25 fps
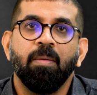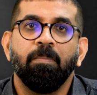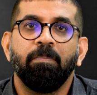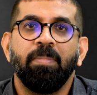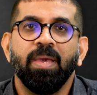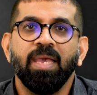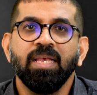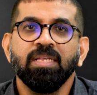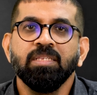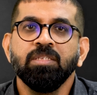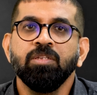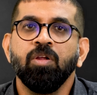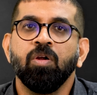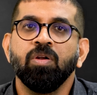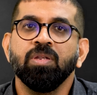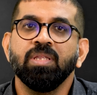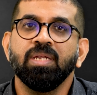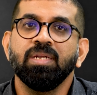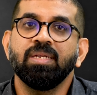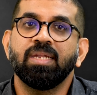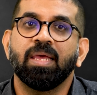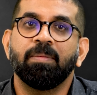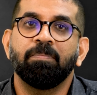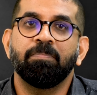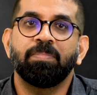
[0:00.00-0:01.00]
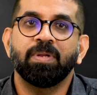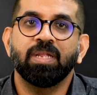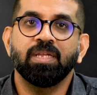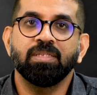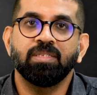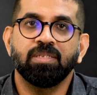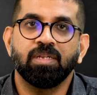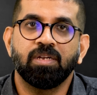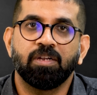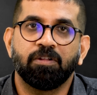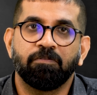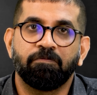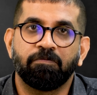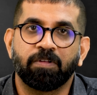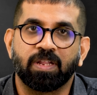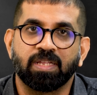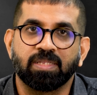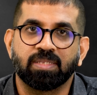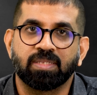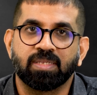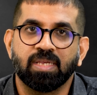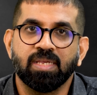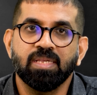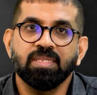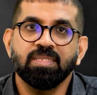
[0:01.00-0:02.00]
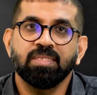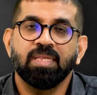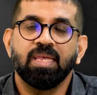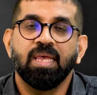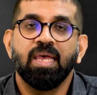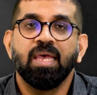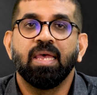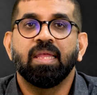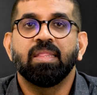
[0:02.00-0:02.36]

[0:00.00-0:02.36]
Based on the temperature differences,